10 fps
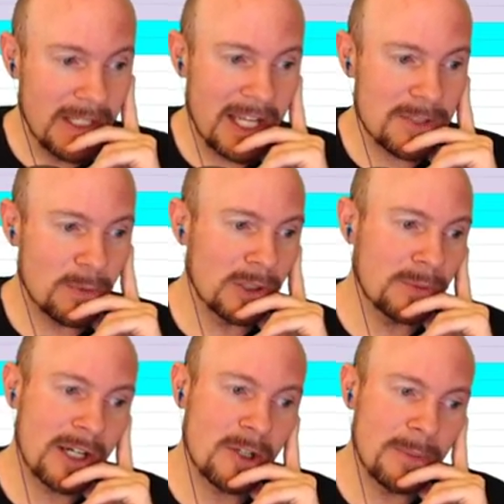It's world
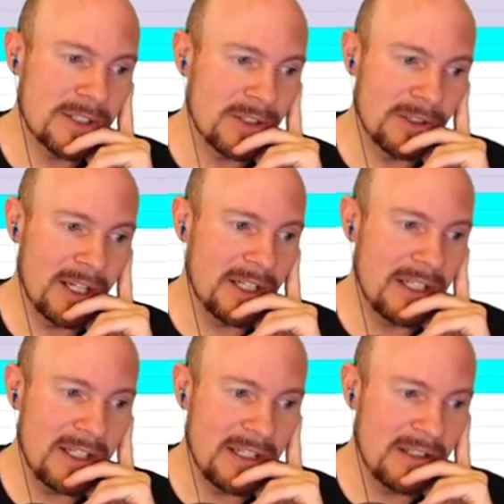record, but it's only on
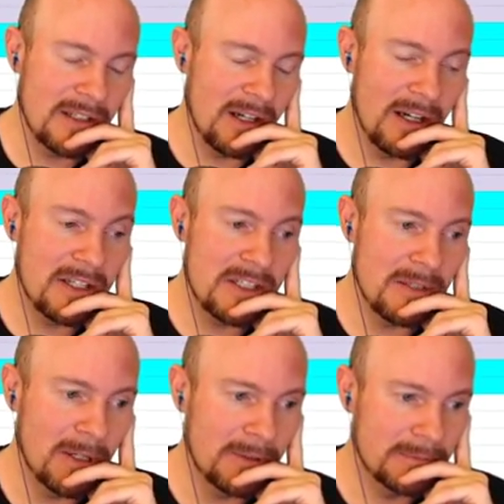E uh,
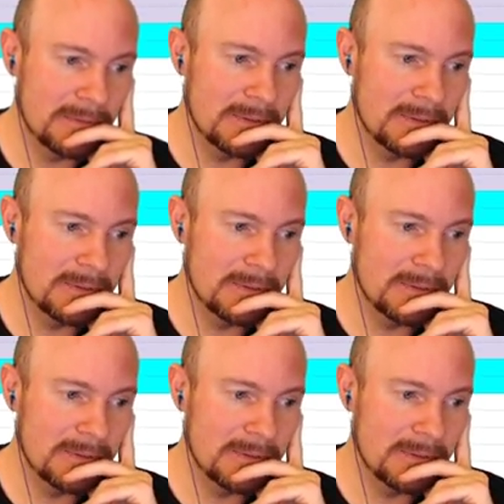easy mode.